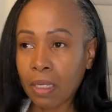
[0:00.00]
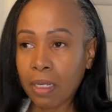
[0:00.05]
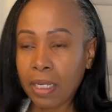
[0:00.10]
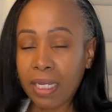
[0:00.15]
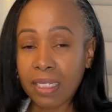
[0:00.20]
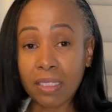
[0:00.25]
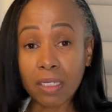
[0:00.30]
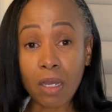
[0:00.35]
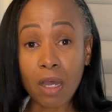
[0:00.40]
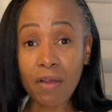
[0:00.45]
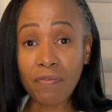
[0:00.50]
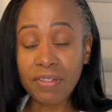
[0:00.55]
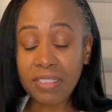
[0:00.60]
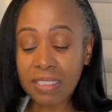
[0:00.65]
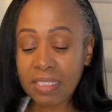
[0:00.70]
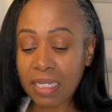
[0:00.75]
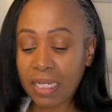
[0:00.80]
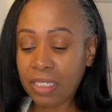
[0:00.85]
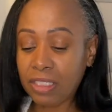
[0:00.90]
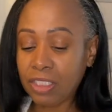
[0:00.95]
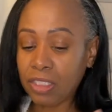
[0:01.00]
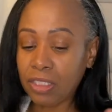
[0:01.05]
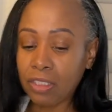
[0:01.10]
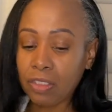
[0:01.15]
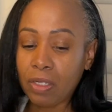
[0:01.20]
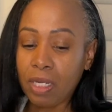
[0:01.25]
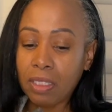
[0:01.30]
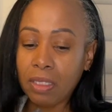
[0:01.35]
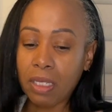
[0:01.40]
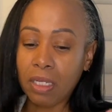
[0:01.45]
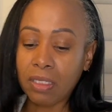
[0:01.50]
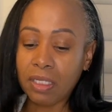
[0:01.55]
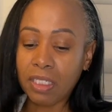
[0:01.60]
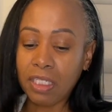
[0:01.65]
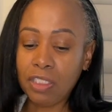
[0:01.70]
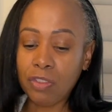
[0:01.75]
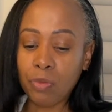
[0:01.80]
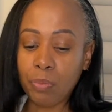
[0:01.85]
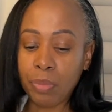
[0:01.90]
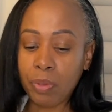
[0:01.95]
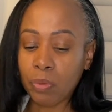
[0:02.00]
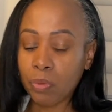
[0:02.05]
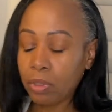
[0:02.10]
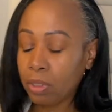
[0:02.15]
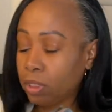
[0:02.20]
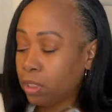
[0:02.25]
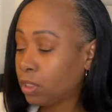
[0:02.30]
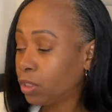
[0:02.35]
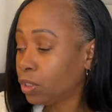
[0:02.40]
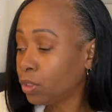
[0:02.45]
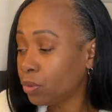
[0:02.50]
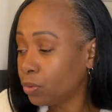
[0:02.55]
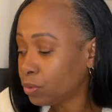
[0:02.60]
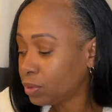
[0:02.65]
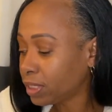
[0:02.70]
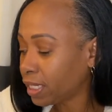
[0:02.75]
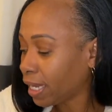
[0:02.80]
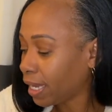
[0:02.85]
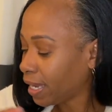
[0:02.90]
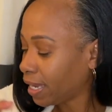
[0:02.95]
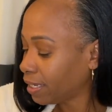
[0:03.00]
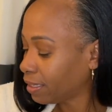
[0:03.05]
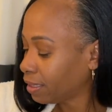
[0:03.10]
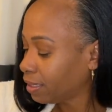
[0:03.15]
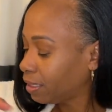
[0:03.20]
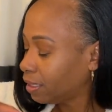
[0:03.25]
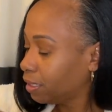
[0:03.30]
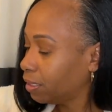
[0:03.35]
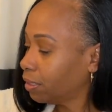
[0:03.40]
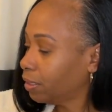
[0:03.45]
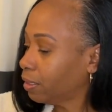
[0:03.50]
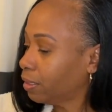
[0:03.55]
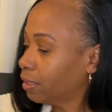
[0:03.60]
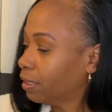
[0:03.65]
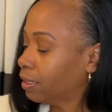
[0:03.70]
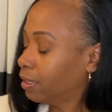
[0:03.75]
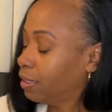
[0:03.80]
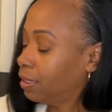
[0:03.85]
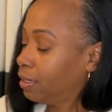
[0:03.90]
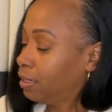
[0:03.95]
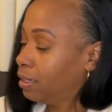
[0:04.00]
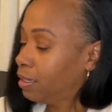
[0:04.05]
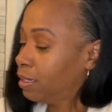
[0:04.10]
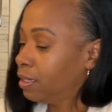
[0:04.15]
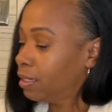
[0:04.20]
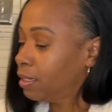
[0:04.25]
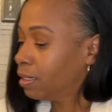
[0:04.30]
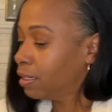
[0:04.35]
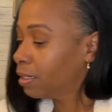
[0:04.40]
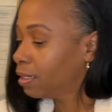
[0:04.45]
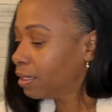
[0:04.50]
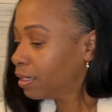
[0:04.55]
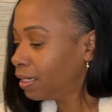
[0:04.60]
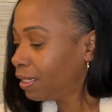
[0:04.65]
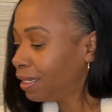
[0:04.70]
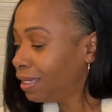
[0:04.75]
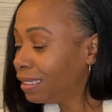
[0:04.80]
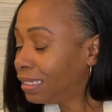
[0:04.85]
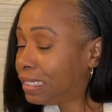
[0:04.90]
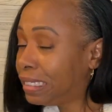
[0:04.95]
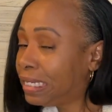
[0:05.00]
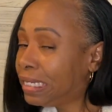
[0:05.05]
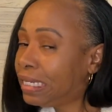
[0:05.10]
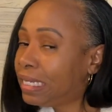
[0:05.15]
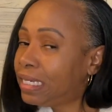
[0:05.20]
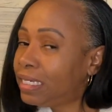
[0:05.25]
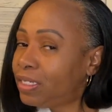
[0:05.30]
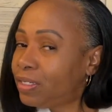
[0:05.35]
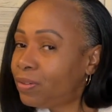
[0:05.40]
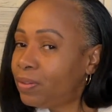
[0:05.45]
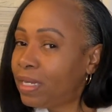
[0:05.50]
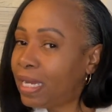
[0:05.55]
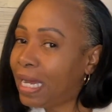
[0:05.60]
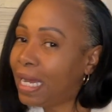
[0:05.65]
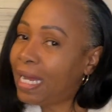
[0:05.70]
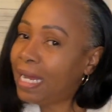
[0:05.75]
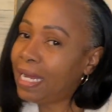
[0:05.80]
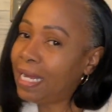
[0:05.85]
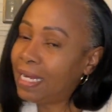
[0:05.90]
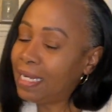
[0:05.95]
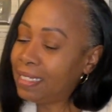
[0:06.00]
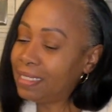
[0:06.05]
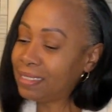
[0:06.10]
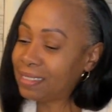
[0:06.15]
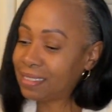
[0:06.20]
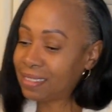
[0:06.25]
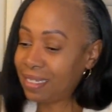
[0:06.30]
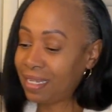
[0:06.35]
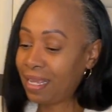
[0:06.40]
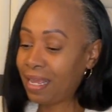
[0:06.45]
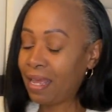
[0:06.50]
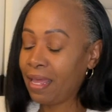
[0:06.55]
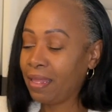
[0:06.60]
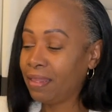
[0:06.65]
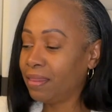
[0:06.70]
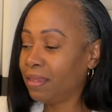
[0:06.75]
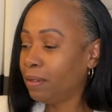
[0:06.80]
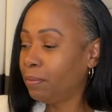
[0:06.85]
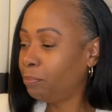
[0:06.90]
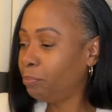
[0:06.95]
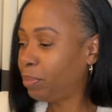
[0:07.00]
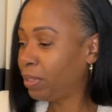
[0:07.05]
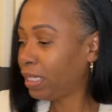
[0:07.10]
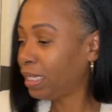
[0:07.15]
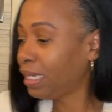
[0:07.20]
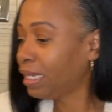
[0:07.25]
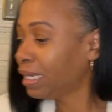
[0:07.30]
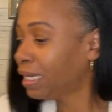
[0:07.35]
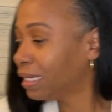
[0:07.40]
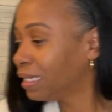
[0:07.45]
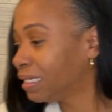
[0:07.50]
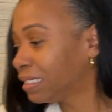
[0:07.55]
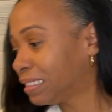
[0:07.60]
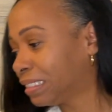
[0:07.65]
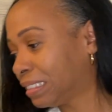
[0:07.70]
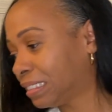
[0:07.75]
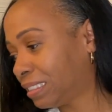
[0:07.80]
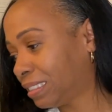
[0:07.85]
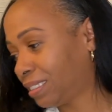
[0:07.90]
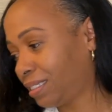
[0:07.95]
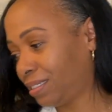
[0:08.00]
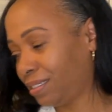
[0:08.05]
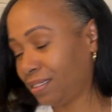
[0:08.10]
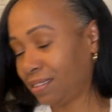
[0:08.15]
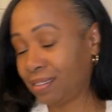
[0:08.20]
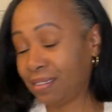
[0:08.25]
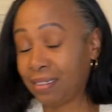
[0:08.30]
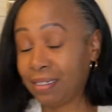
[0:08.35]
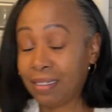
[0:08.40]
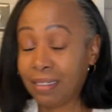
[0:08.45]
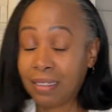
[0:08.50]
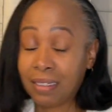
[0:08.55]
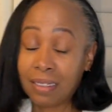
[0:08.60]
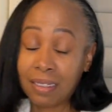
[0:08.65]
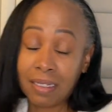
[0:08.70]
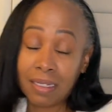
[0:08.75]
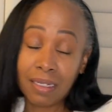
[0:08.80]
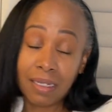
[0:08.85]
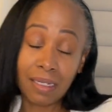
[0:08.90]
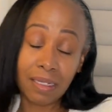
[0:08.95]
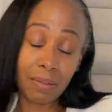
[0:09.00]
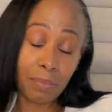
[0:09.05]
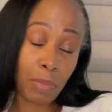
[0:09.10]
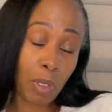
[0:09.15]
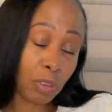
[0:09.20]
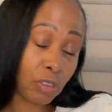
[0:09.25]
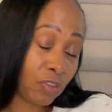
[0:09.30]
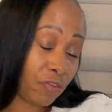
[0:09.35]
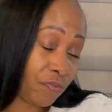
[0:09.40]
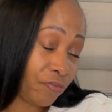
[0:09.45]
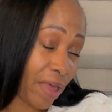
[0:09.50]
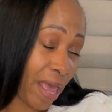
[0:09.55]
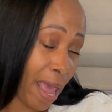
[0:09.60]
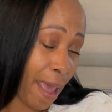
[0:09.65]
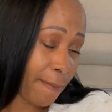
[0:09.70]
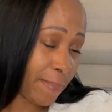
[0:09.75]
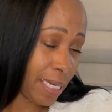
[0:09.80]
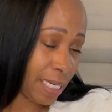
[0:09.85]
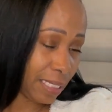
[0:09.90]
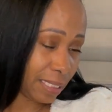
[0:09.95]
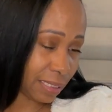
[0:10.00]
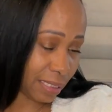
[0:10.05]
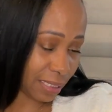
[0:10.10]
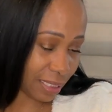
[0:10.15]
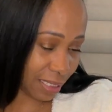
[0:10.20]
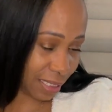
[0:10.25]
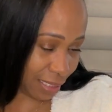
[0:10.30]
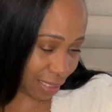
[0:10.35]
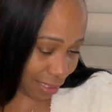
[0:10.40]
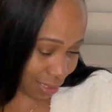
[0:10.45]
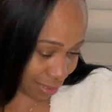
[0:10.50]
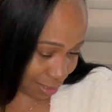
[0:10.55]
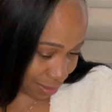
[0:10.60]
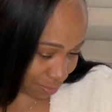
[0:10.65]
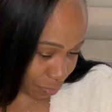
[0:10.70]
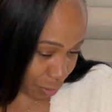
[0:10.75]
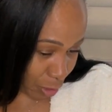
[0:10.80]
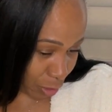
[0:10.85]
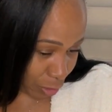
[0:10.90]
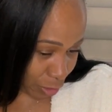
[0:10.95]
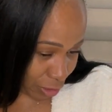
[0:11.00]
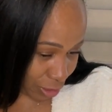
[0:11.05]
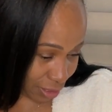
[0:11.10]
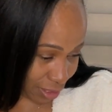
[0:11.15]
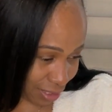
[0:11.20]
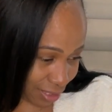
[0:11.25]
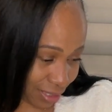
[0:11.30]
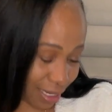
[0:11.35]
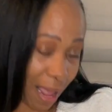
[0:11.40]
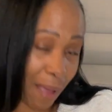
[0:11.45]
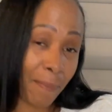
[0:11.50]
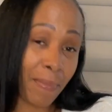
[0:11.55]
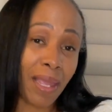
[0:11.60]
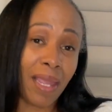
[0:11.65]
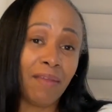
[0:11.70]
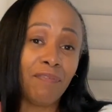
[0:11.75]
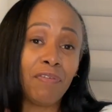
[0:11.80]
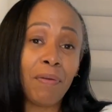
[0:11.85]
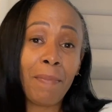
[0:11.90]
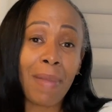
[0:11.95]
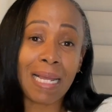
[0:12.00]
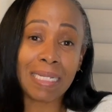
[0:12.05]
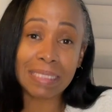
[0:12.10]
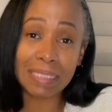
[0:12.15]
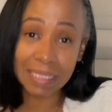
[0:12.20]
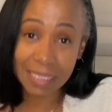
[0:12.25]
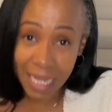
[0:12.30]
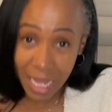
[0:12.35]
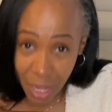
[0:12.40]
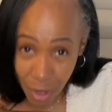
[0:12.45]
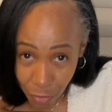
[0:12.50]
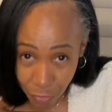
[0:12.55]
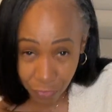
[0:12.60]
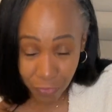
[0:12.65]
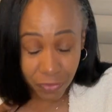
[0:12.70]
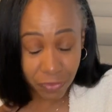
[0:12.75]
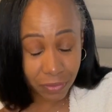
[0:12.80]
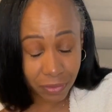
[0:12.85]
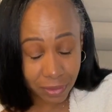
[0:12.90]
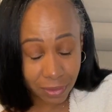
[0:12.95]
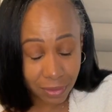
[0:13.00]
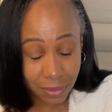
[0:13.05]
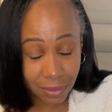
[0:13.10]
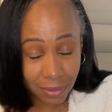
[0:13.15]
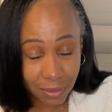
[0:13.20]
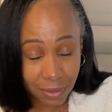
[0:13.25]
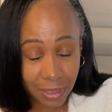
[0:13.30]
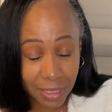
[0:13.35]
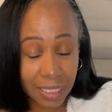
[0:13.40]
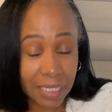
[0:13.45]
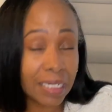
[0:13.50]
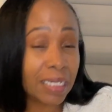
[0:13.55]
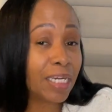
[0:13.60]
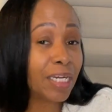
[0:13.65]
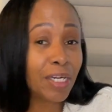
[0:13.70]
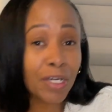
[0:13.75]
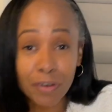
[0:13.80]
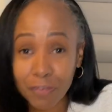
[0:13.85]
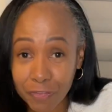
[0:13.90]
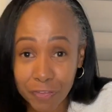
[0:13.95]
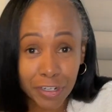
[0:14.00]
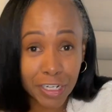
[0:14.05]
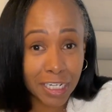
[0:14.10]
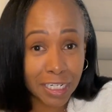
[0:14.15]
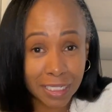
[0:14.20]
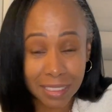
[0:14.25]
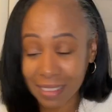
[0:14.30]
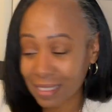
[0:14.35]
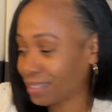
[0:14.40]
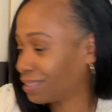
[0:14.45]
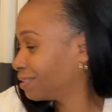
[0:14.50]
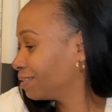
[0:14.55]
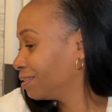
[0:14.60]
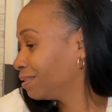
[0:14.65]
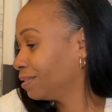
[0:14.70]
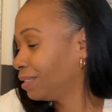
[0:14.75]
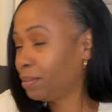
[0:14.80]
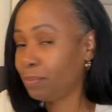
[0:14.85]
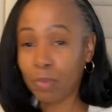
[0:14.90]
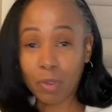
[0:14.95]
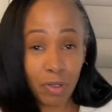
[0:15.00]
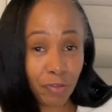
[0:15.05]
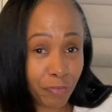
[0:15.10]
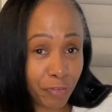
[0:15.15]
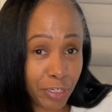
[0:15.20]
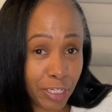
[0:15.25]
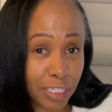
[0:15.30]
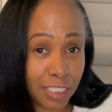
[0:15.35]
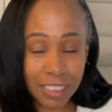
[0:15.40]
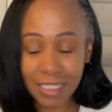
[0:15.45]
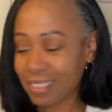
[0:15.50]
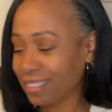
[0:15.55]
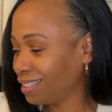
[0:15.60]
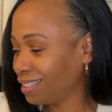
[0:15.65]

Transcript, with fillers: at the coffee station. So I thought these would be really cute to add there. And then you guys, the biggest, most fabulous purchase I made for myself, honey girlfriends and boyfriends.